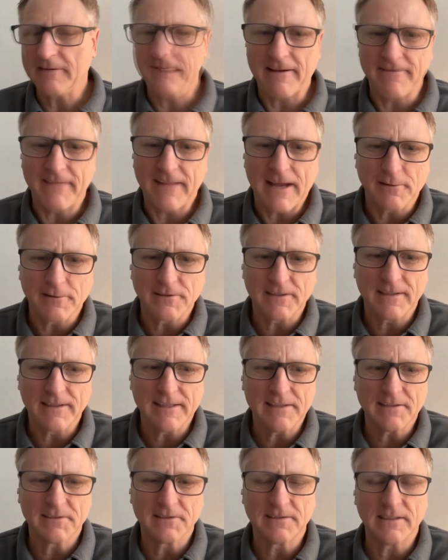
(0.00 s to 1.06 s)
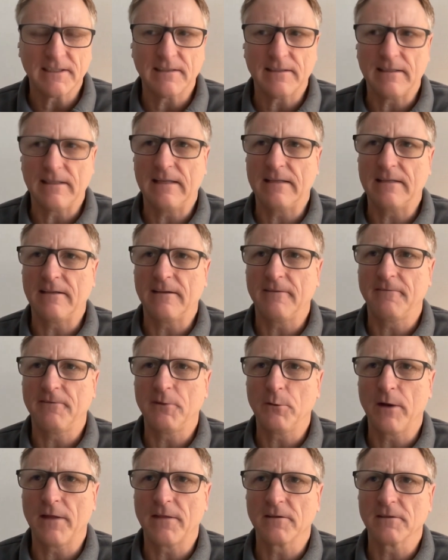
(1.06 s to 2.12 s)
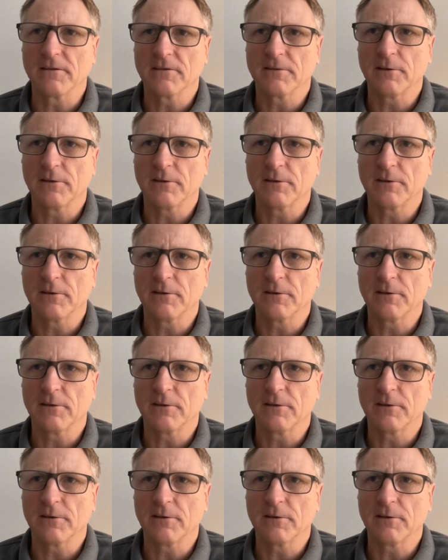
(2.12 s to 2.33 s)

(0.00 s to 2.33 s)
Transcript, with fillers: 5000 list and, and a few others.